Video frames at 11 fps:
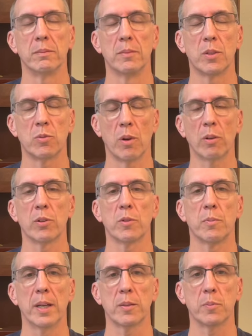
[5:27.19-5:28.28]
strollers
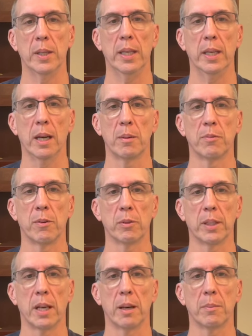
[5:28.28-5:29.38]
must be
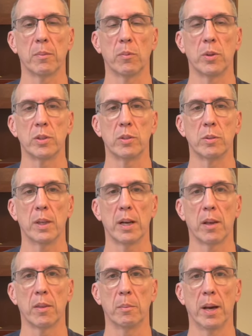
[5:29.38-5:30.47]
folded up once you get
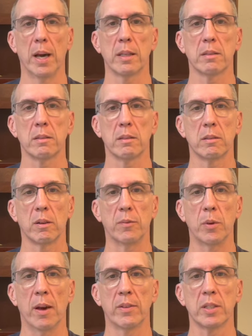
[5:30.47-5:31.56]
on the bus. So if
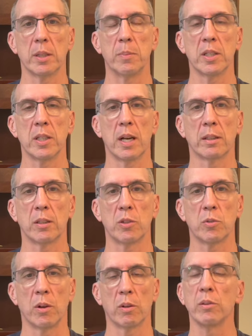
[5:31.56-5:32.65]
you have a sleeping child in a
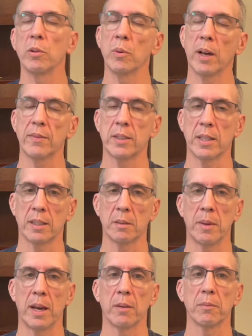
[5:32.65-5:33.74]
stroller, you will have to take them
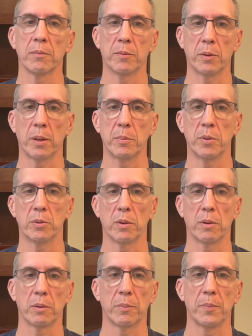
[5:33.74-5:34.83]
out, fold up your
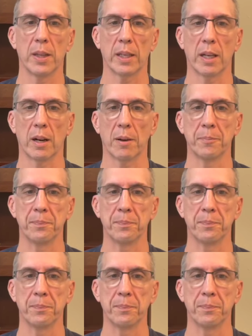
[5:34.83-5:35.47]
stroller, and get on.